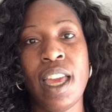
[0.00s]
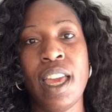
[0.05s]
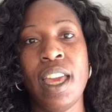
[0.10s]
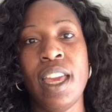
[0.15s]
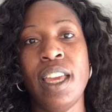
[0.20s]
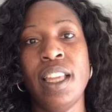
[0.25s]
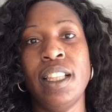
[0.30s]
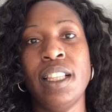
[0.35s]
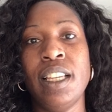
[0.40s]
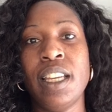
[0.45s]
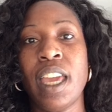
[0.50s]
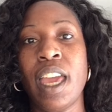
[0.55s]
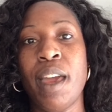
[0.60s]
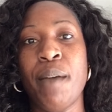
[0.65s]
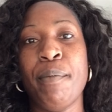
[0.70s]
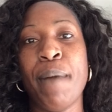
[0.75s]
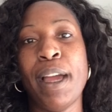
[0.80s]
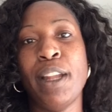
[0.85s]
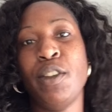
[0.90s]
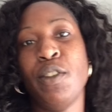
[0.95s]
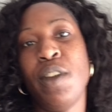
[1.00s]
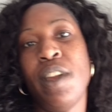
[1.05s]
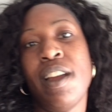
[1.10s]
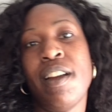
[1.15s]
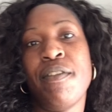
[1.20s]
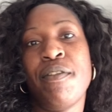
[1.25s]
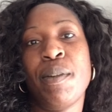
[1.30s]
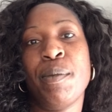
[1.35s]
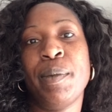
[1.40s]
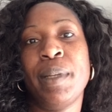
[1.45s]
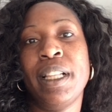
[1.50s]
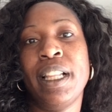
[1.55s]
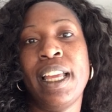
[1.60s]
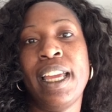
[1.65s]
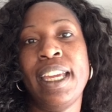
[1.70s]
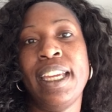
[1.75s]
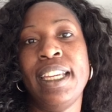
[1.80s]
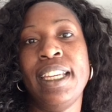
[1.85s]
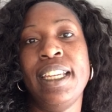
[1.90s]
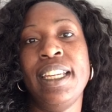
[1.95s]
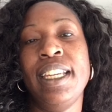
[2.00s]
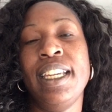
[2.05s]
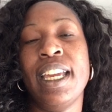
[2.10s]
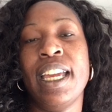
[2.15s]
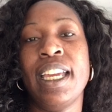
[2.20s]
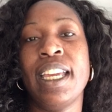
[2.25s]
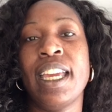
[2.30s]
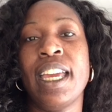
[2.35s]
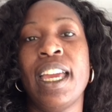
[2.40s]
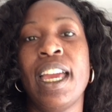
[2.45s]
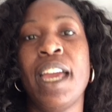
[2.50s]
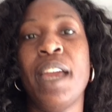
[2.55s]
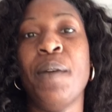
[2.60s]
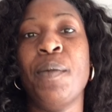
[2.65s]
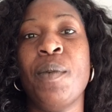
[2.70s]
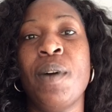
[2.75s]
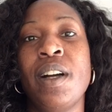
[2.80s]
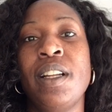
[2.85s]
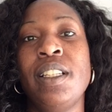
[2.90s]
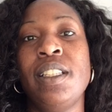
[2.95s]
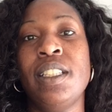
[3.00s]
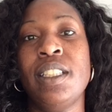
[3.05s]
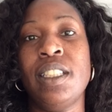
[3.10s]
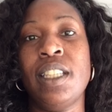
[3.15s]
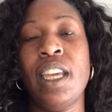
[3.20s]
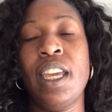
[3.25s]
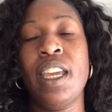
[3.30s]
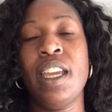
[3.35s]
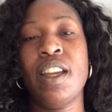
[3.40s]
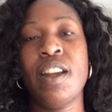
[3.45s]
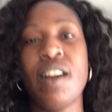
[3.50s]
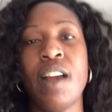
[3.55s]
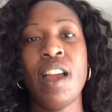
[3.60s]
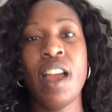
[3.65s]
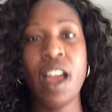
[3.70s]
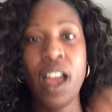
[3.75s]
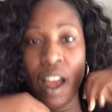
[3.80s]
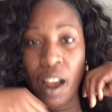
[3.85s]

a look at my new hair from Klaiyi, aka Wanda's Hair.